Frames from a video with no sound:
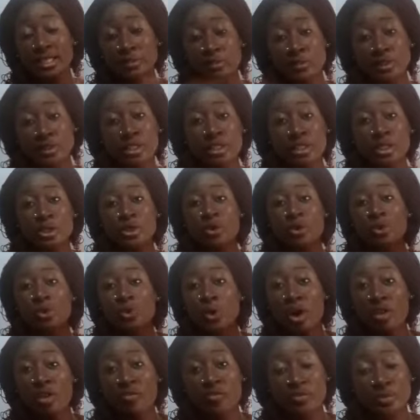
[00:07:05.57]
pieces,
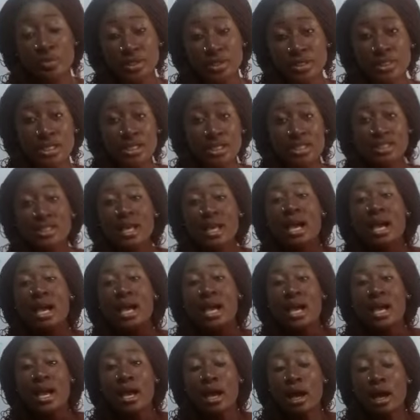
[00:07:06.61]
12 pieces,
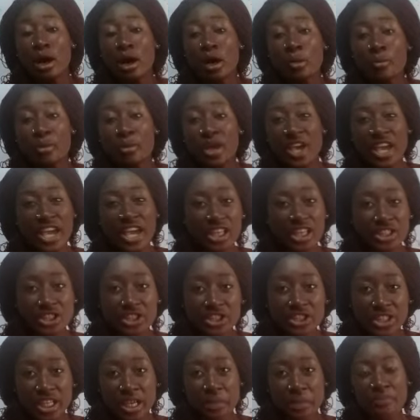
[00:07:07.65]
A
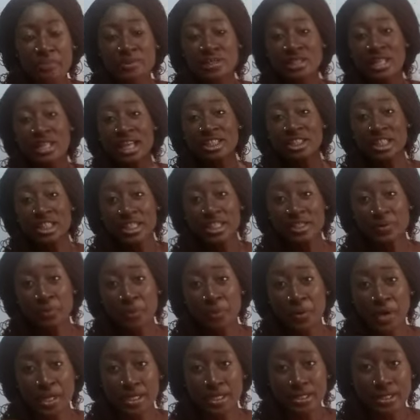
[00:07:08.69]
shape slash and
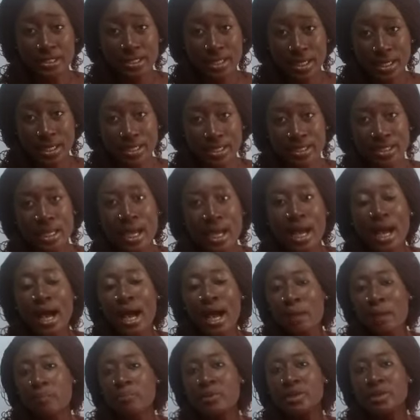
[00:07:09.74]
spread skirt
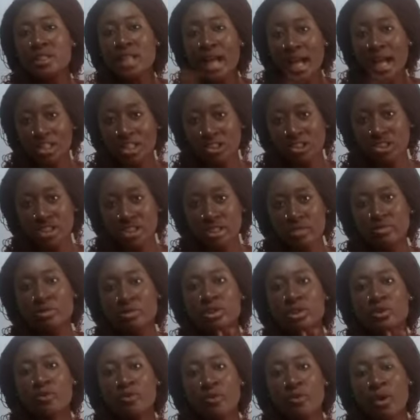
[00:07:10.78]
are being achieved
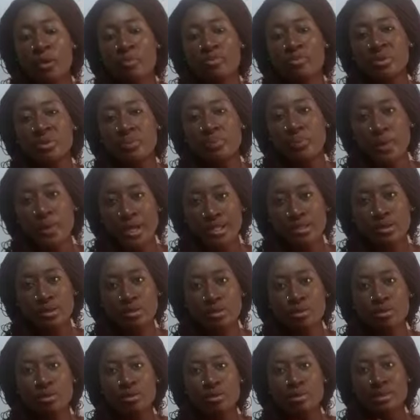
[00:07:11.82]
from the
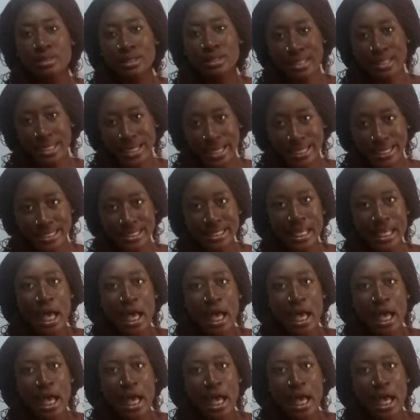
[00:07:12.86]
pencil skirt.